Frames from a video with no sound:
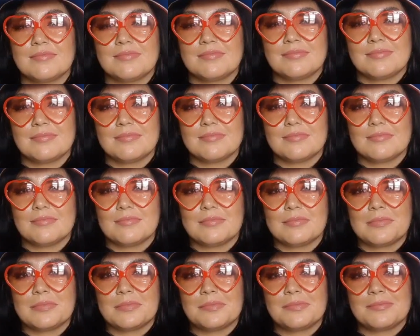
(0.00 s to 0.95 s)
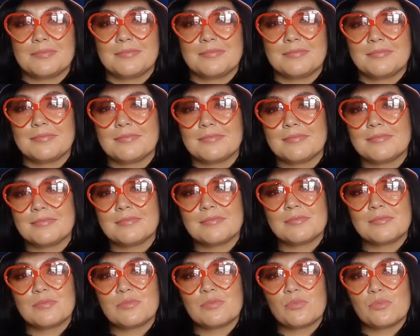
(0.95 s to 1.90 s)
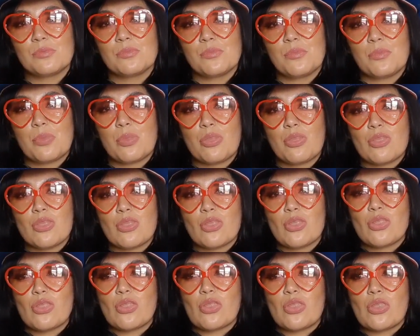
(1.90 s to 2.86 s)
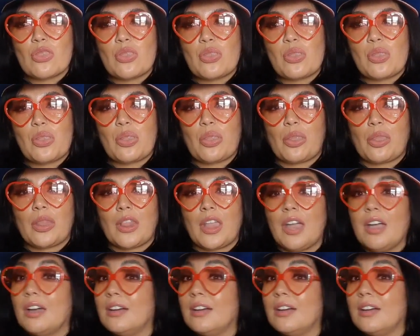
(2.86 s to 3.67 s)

(silent)